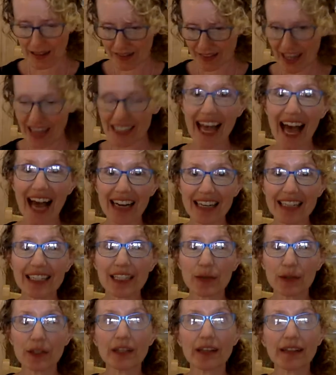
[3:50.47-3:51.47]
That is actually
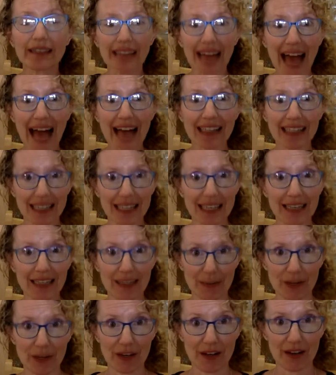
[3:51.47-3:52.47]
one of the last things
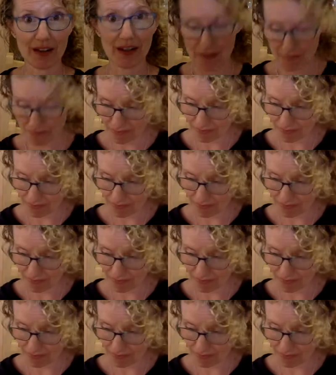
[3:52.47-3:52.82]
we're going to do.